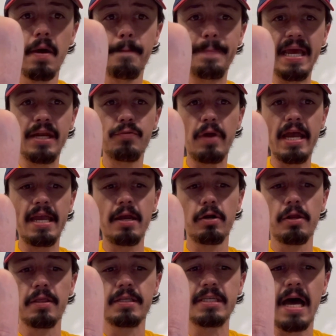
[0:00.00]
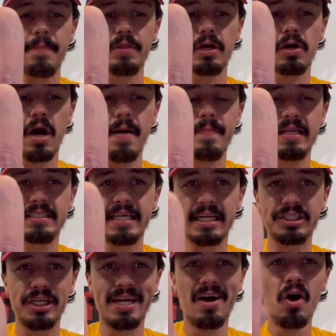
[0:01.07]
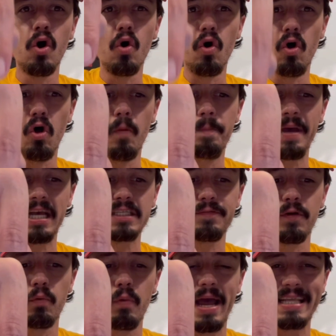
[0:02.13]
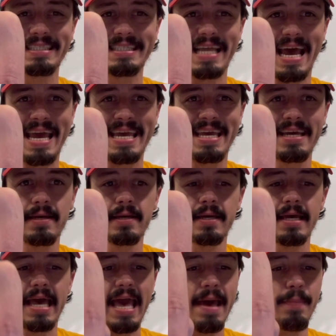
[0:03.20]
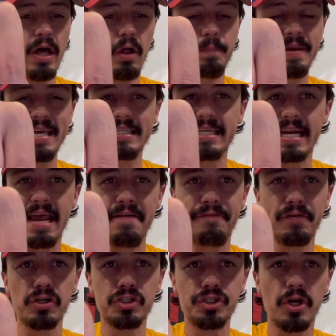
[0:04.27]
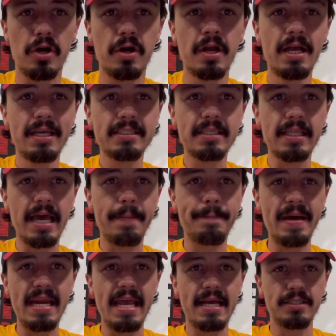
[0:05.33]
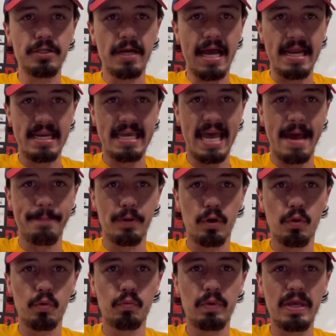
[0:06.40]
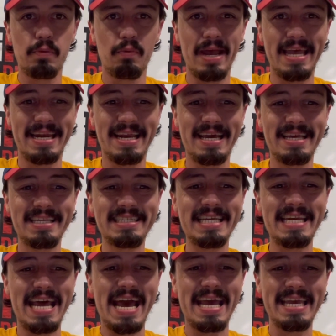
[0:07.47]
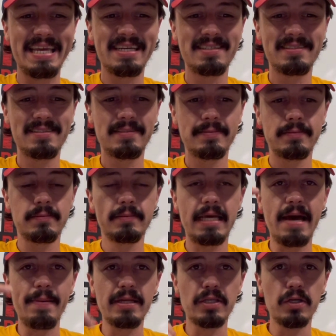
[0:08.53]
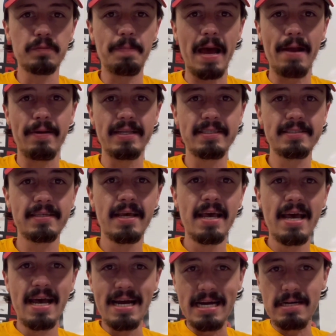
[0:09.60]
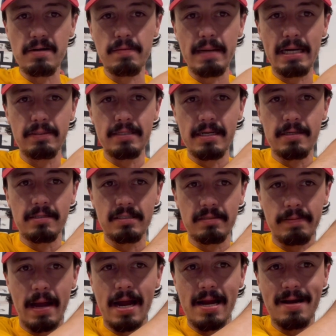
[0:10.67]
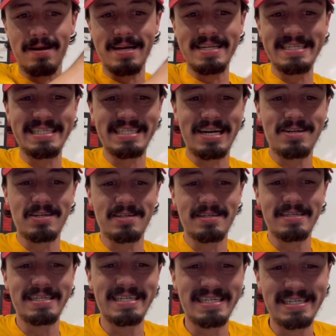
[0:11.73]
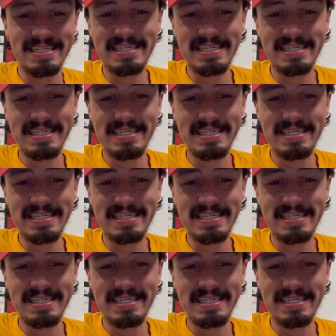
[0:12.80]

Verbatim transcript: pinned right here to the top of the comment section. All picks for Wednesday MLB today for sure. Select Benny as your handicapper. We win today. How about those Pirates? How about those Pirates, sir?